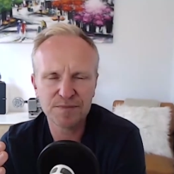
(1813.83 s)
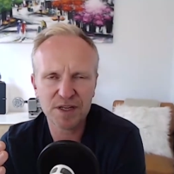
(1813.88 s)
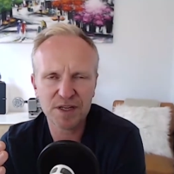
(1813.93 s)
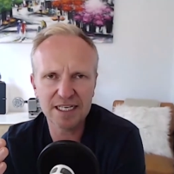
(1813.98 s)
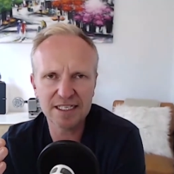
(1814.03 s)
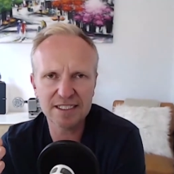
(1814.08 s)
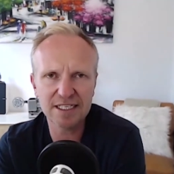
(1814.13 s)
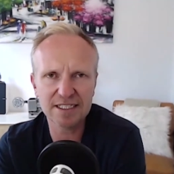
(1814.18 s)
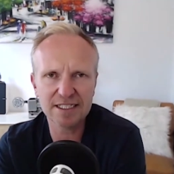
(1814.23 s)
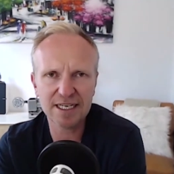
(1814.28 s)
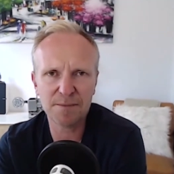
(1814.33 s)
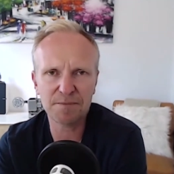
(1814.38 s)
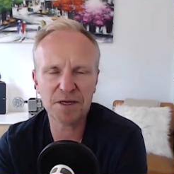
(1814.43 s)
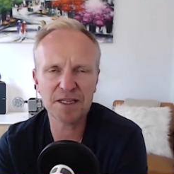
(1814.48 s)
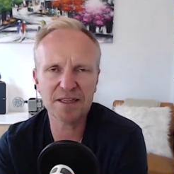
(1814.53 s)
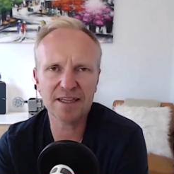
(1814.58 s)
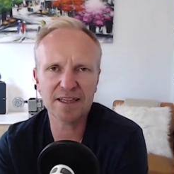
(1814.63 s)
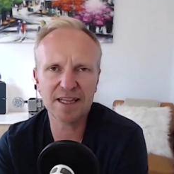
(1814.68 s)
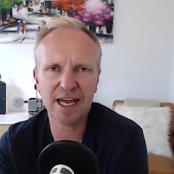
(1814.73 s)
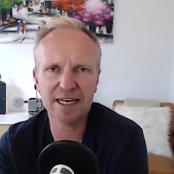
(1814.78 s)
is it something
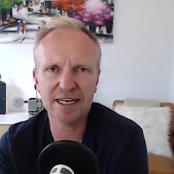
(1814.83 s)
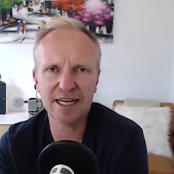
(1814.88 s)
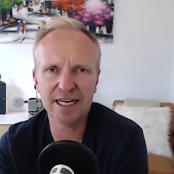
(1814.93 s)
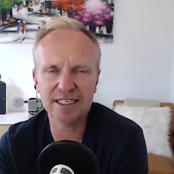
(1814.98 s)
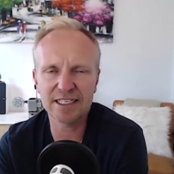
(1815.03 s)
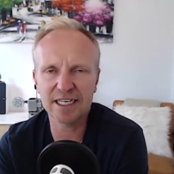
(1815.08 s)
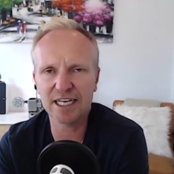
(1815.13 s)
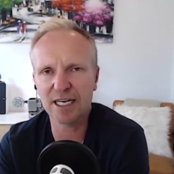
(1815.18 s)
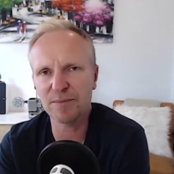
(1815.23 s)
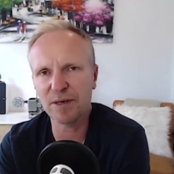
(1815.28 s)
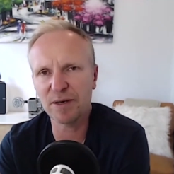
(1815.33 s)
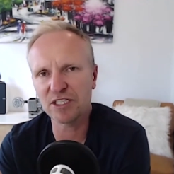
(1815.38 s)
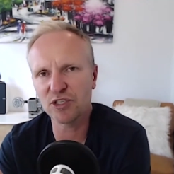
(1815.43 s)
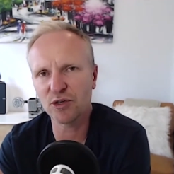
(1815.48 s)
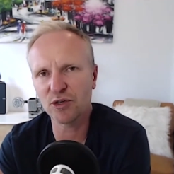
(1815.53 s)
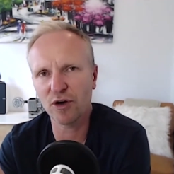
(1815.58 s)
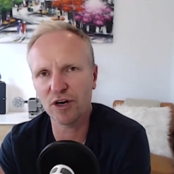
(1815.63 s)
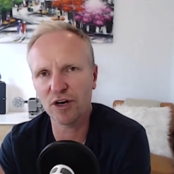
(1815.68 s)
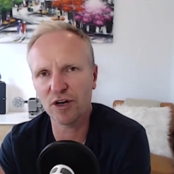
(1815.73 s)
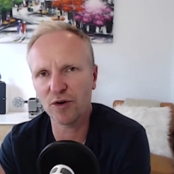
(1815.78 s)
that they need to commit
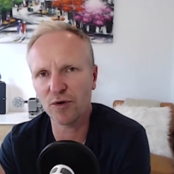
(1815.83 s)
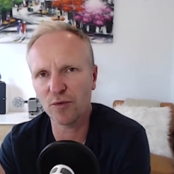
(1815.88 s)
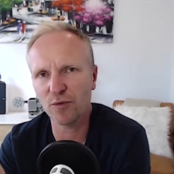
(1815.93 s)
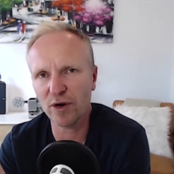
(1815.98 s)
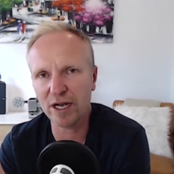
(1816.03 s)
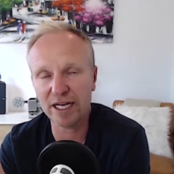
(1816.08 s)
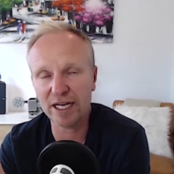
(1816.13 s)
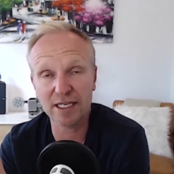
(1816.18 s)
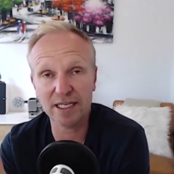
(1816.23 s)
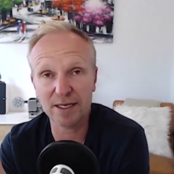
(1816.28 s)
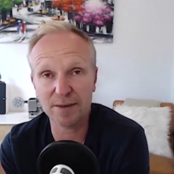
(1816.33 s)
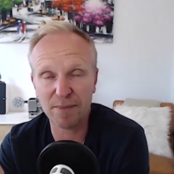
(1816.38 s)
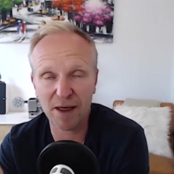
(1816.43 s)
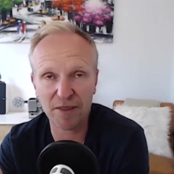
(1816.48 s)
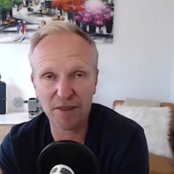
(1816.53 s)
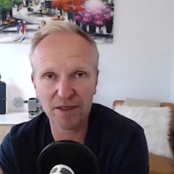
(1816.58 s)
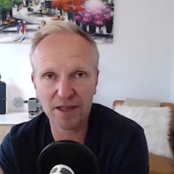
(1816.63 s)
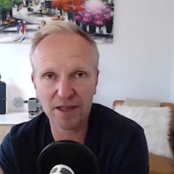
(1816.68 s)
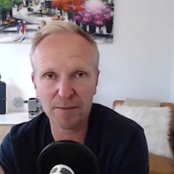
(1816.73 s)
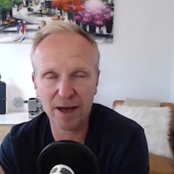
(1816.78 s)
to on a weekly,
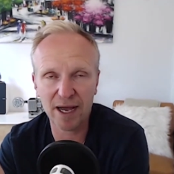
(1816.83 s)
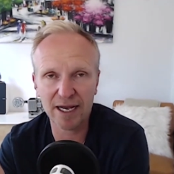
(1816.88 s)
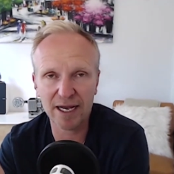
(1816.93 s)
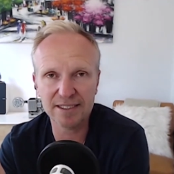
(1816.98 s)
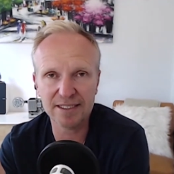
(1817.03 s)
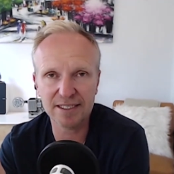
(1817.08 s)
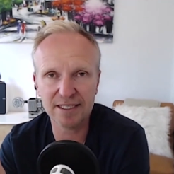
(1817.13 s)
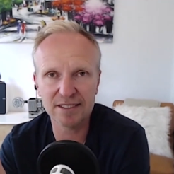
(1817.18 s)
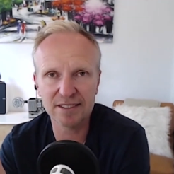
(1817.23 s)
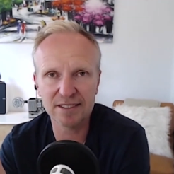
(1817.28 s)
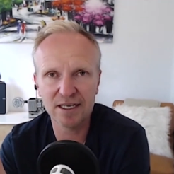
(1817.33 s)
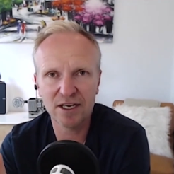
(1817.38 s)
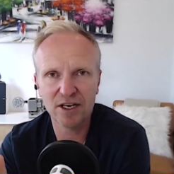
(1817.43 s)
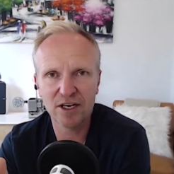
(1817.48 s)
monthly basis?